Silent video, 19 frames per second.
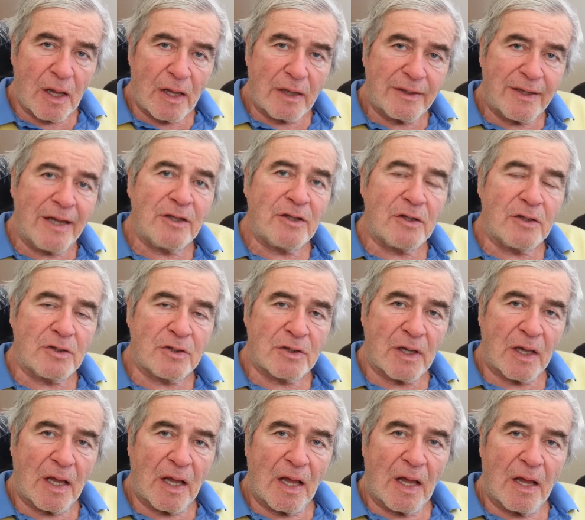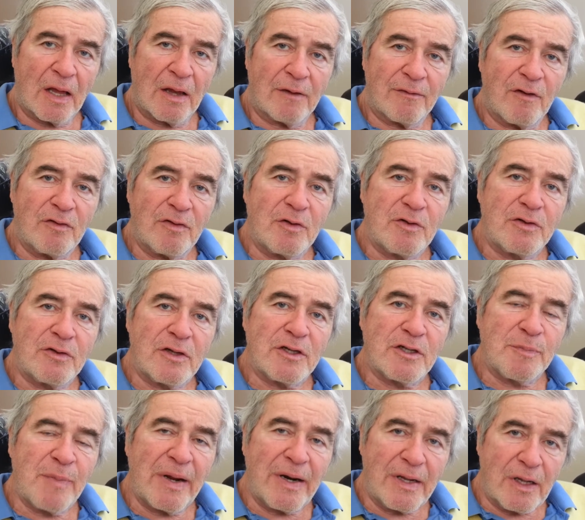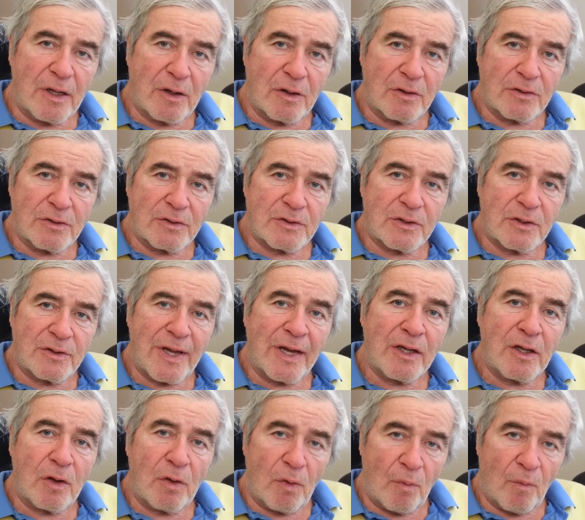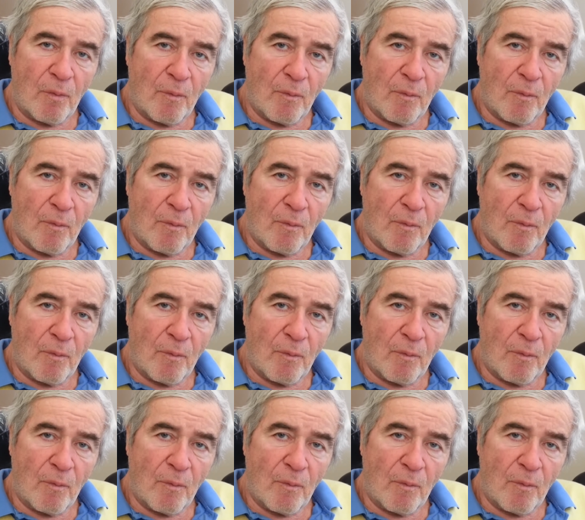dentists for these many years. Thank you.